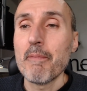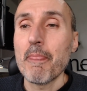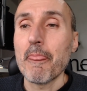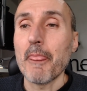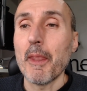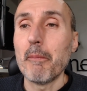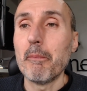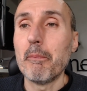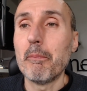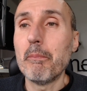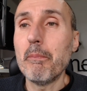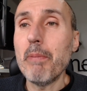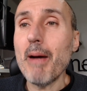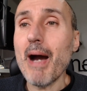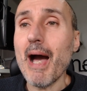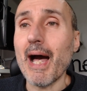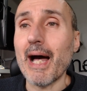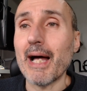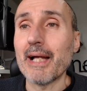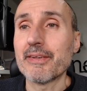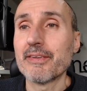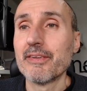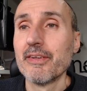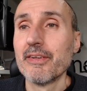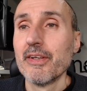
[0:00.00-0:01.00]

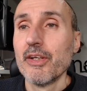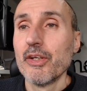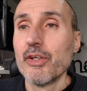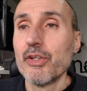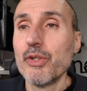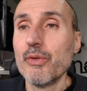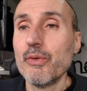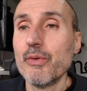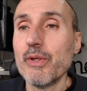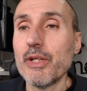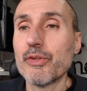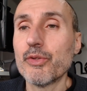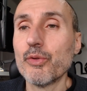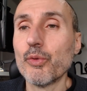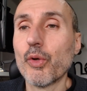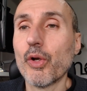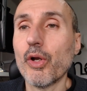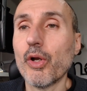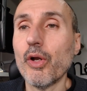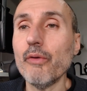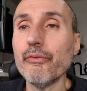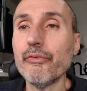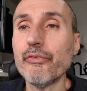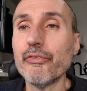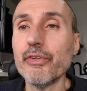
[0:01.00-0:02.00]
But you need to
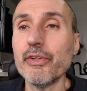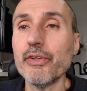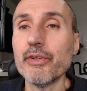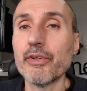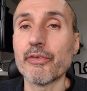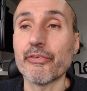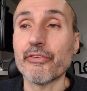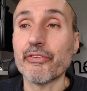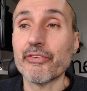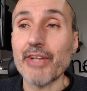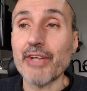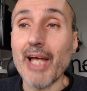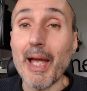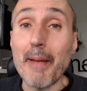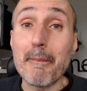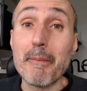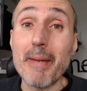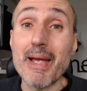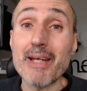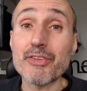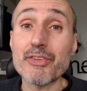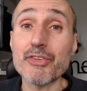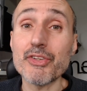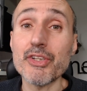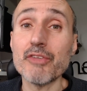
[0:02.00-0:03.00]
consider
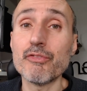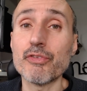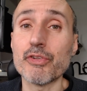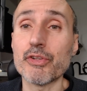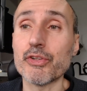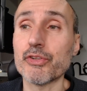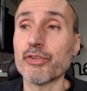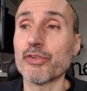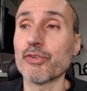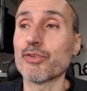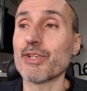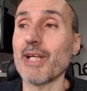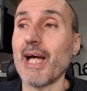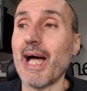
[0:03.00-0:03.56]
symmetric versus